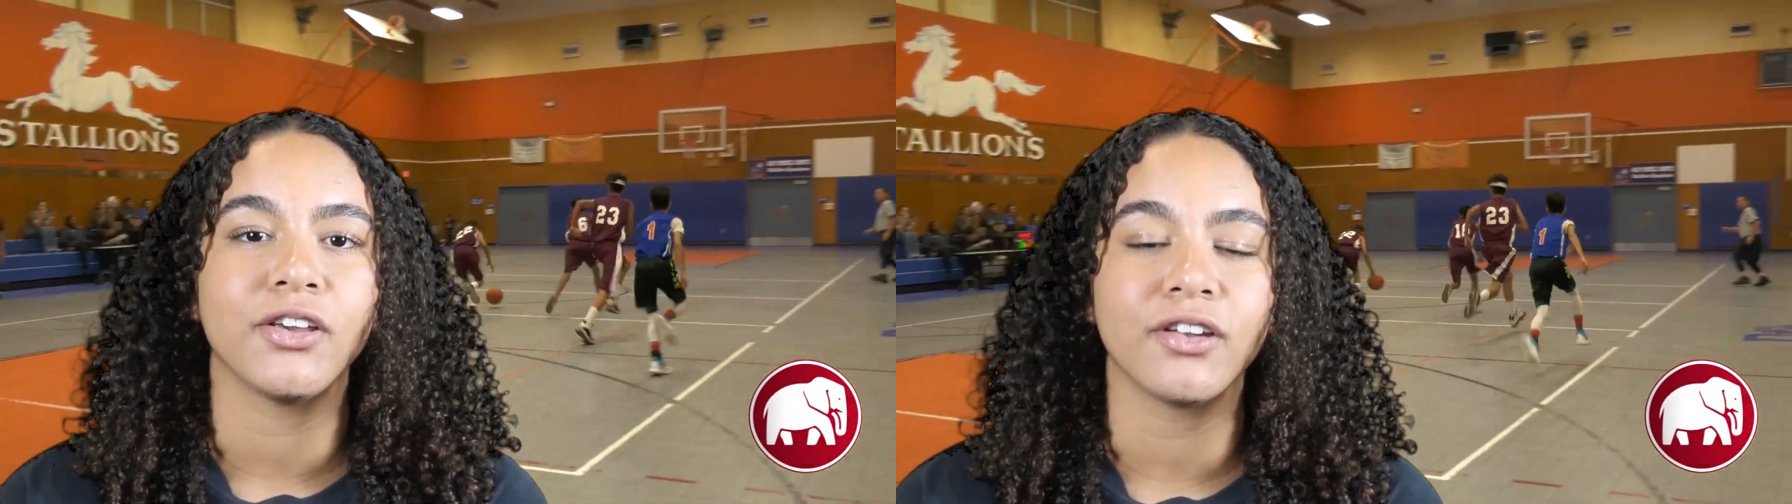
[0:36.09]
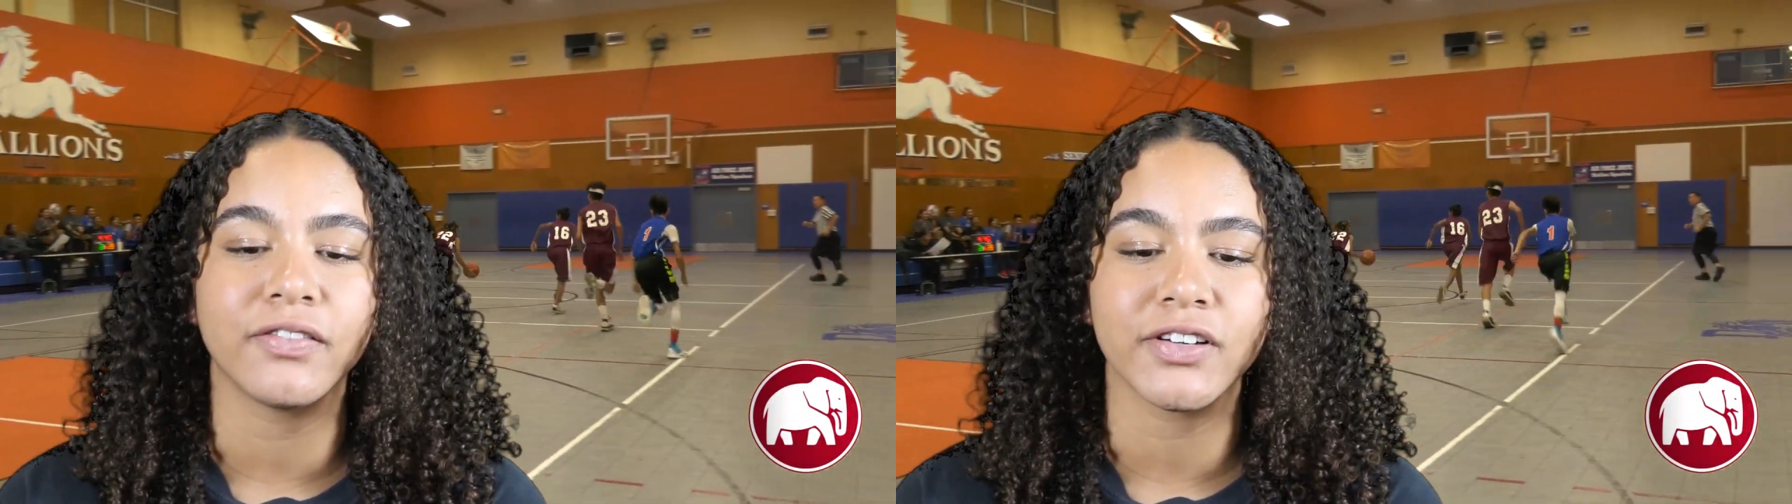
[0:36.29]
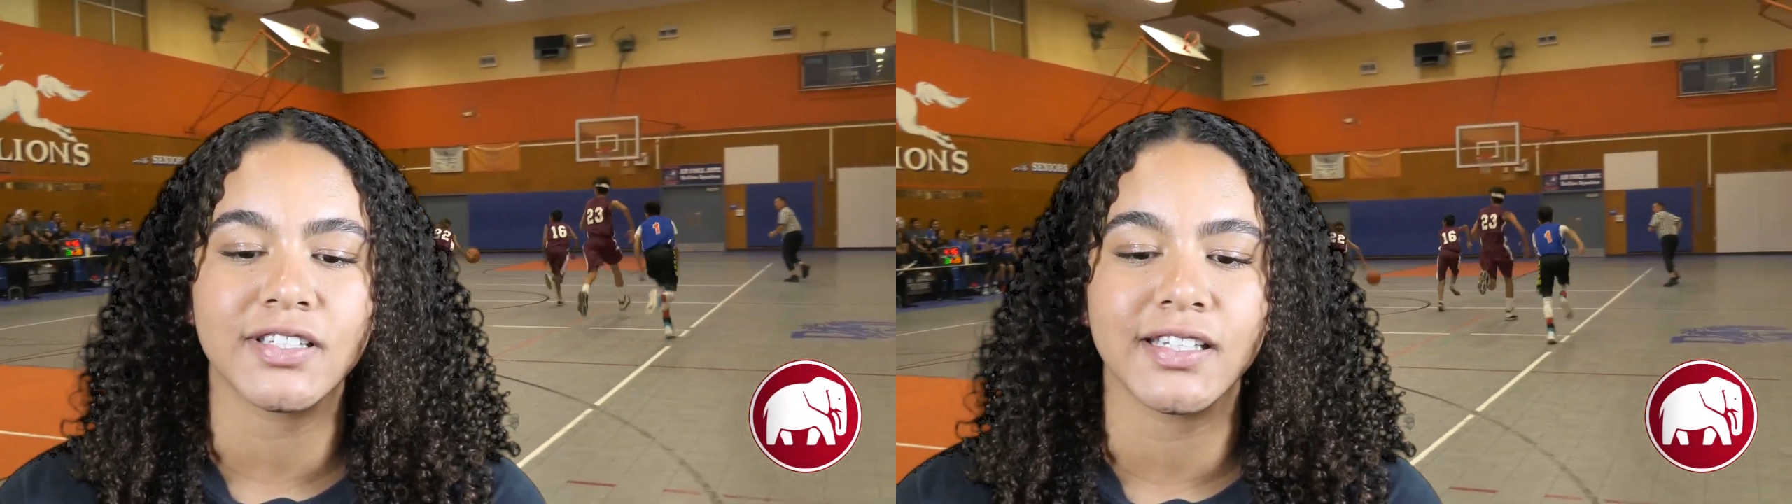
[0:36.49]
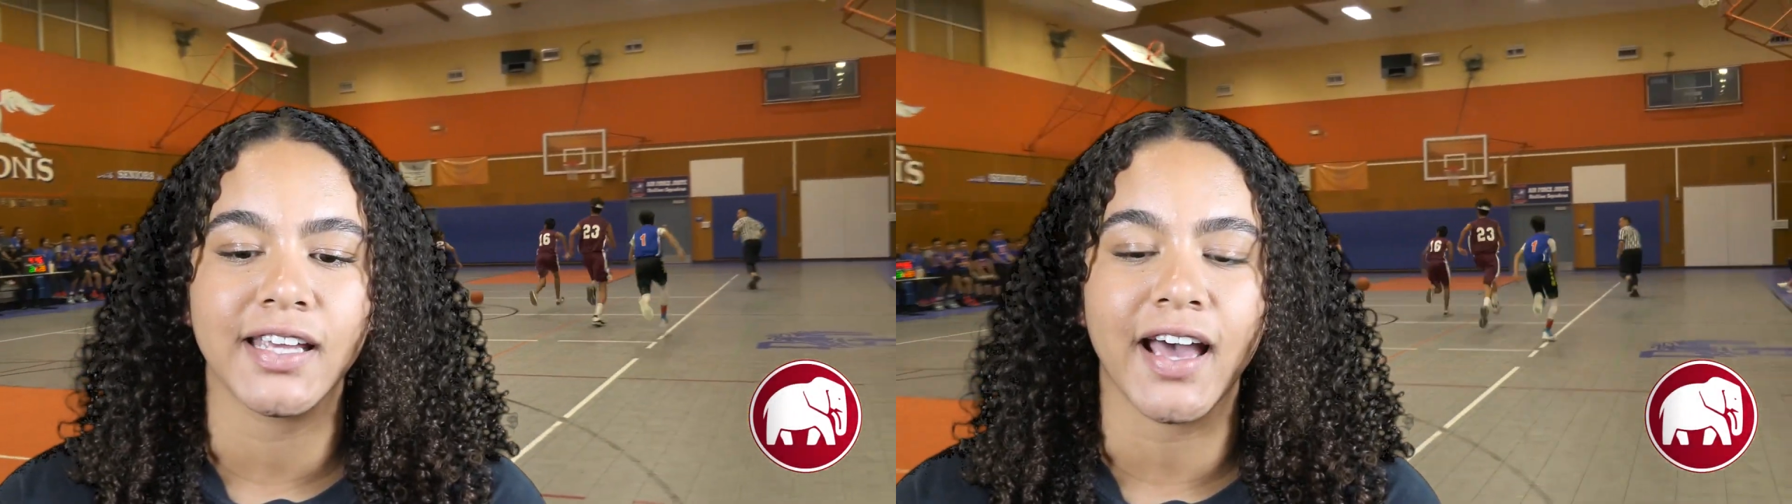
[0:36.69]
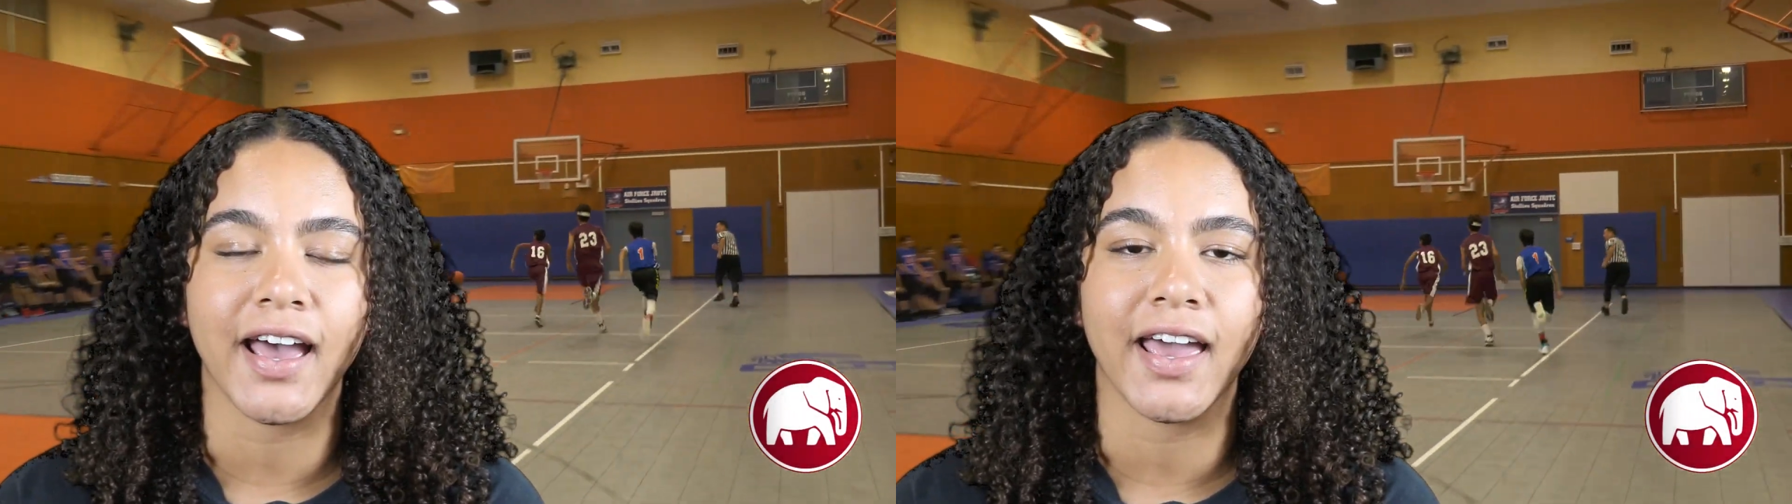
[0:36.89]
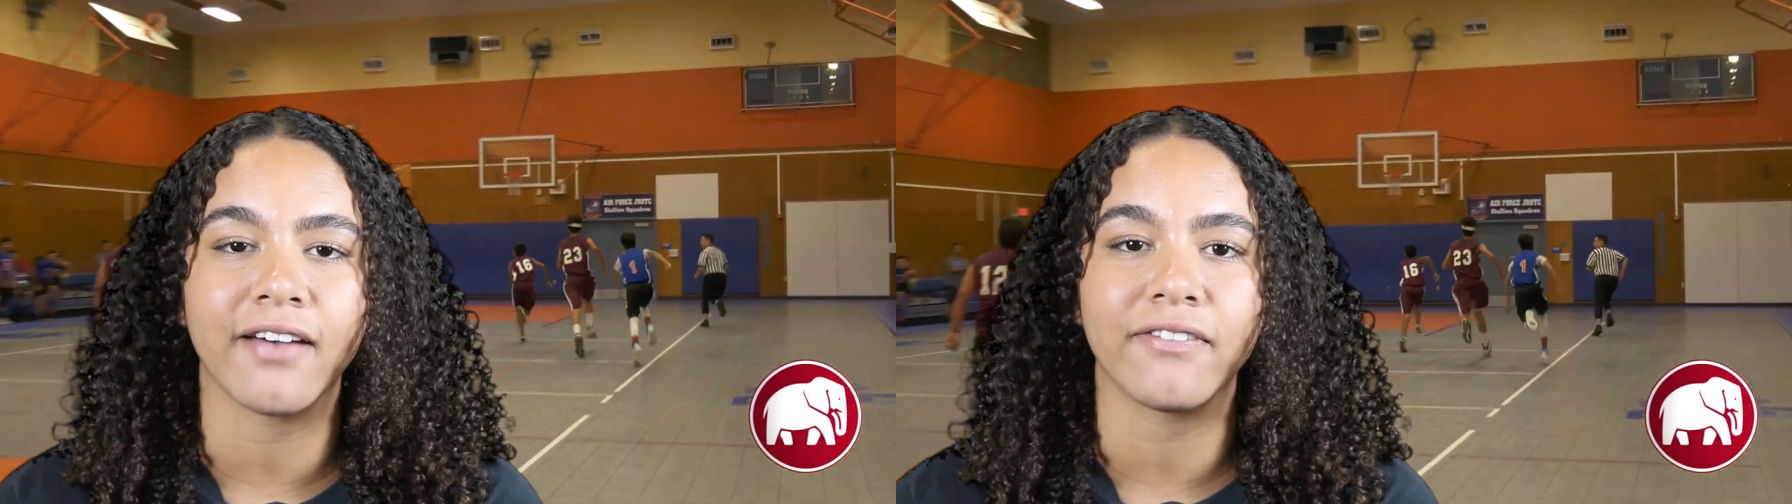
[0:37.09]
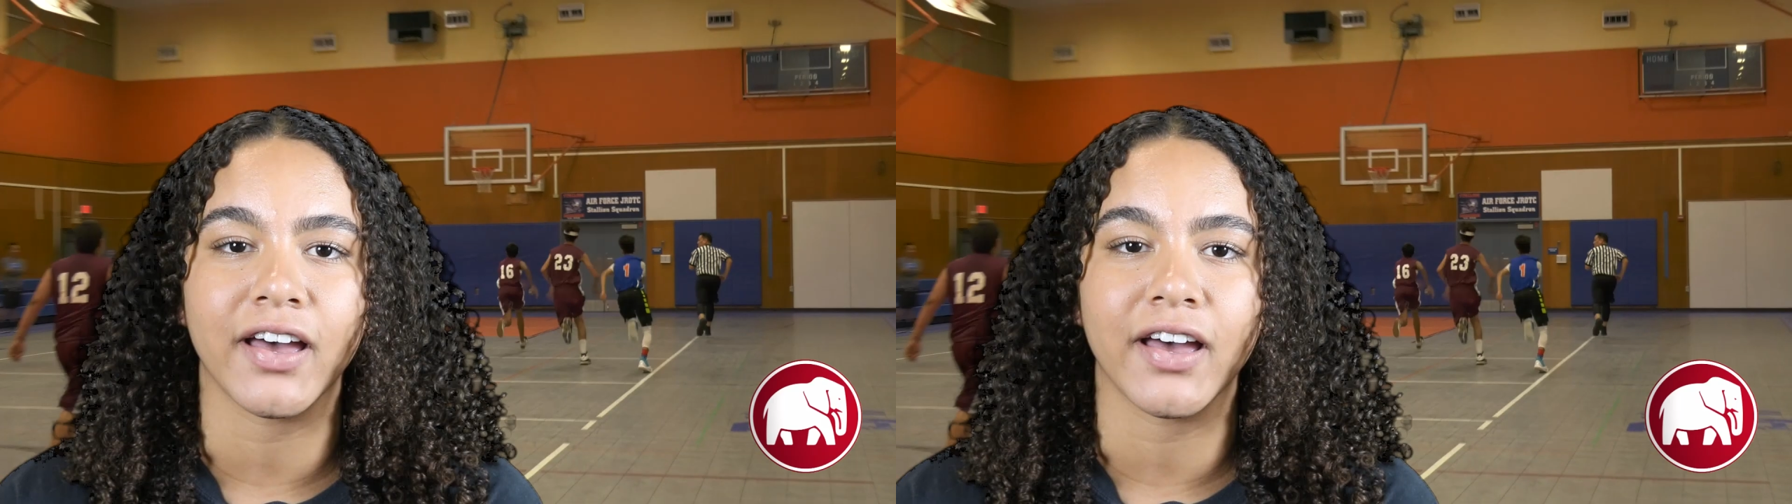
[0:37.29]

University High at